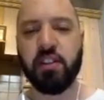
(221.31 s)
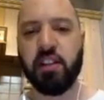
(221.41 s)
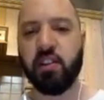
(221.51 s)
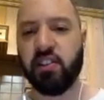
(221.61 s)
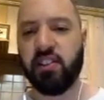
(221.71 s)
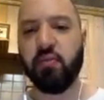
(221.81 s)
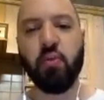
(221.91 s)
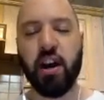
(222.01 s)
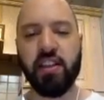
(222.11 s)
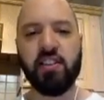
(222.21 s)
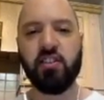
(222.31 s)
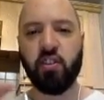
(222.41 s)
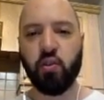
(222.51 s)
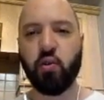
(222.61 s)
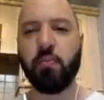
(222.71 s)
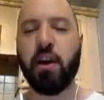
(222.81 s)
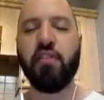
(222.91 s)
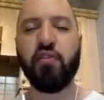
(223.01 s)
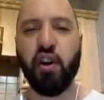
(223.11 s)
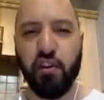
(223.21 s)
and you're going to see why this is so cool and powerful.